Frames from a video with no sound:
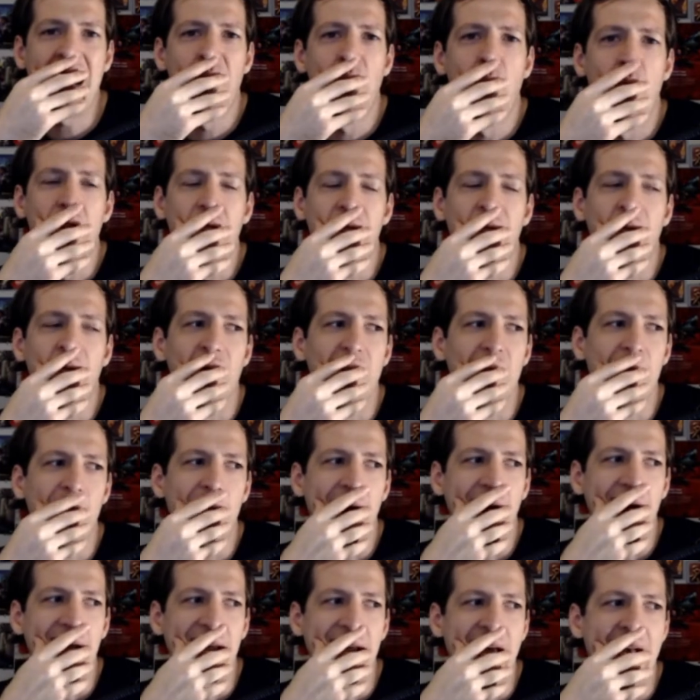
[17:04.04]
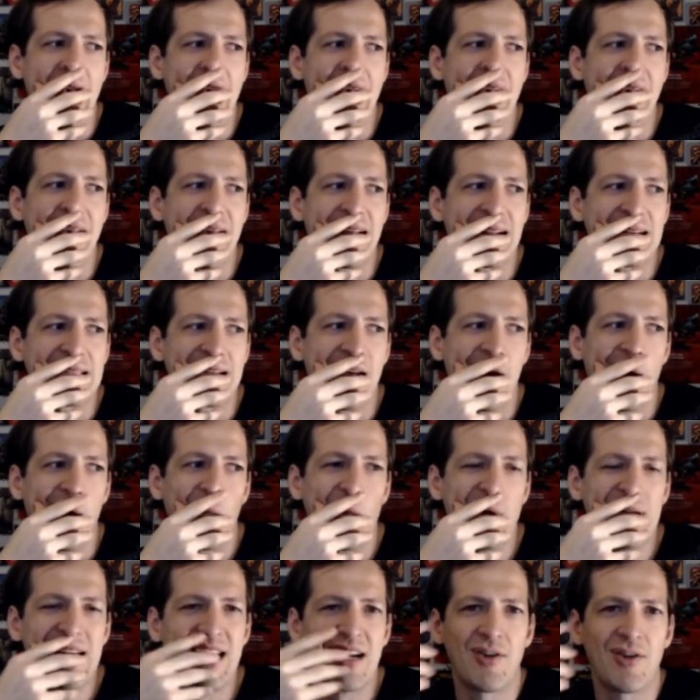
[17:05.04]
one for you, buddy, and uh,
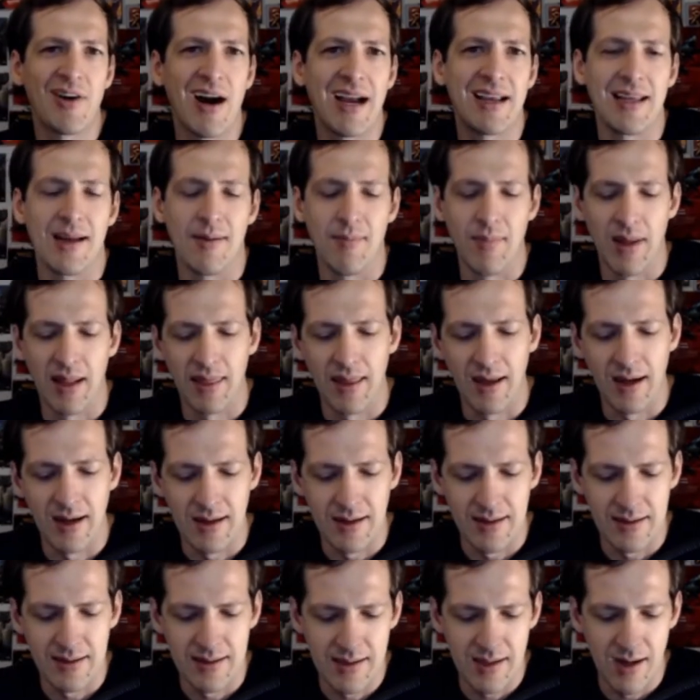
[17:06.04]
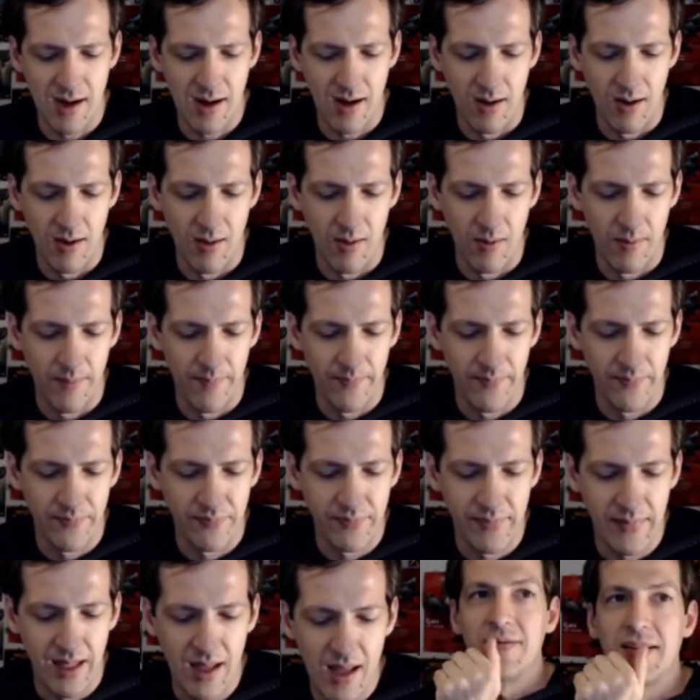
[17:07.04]
we did crack you a mythic. So,
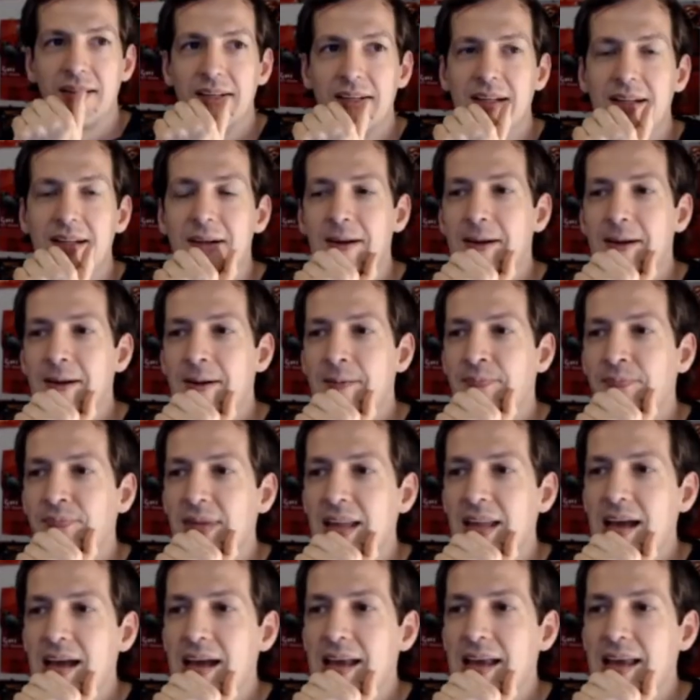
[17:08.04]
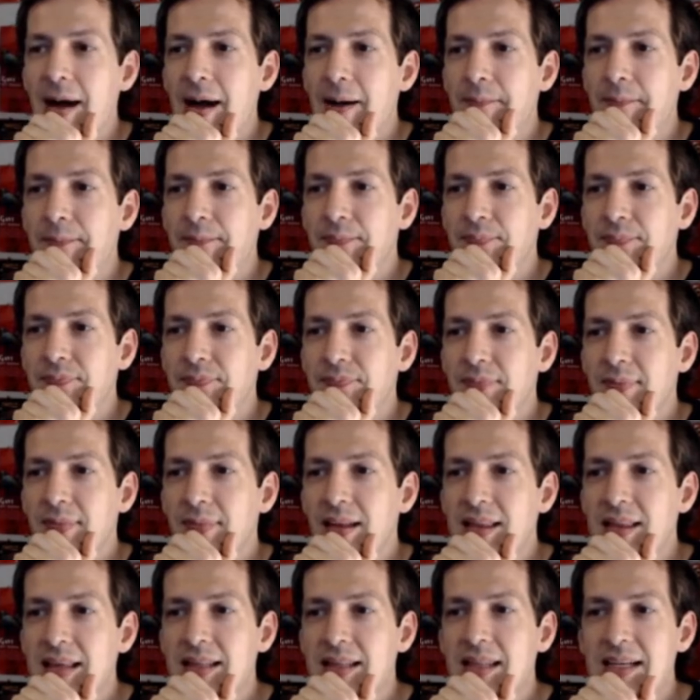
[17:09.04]
yeah,
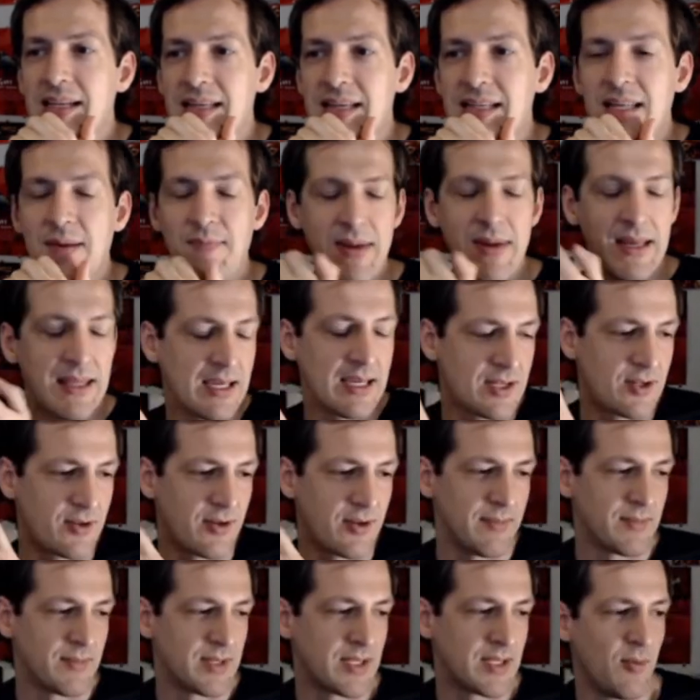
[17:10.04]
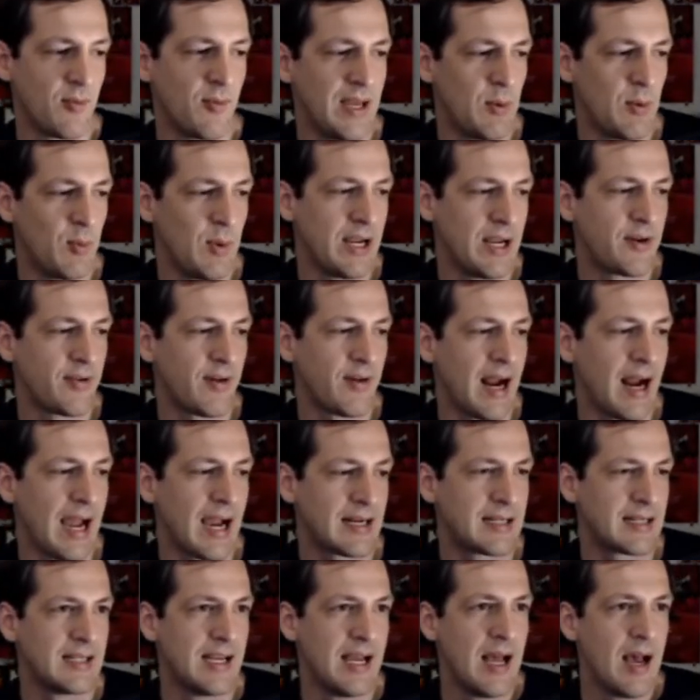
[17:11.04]
th this is the mythic stream. So we, we
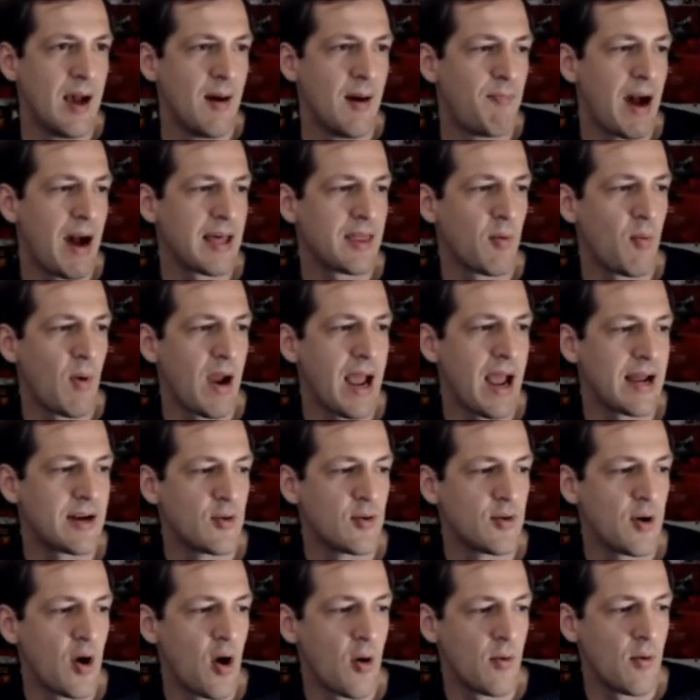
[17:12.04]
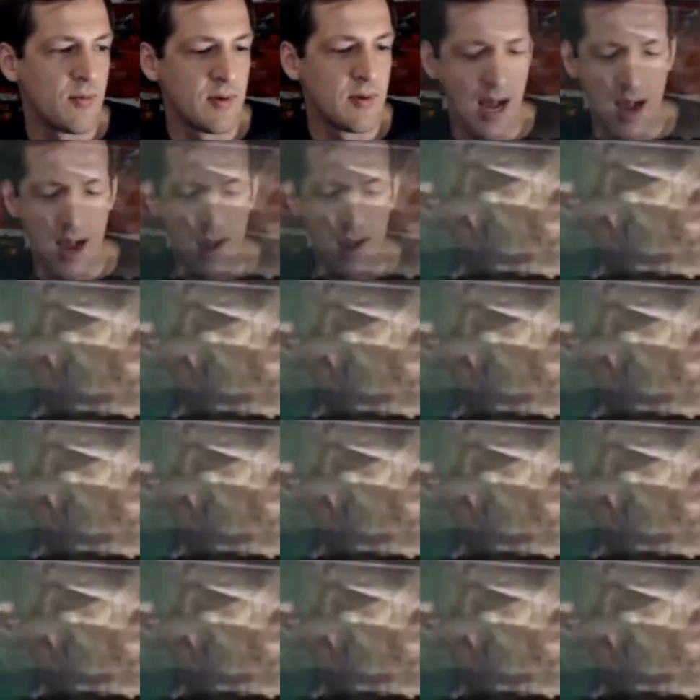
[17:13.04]
cracked. By the way, I don't know. Um,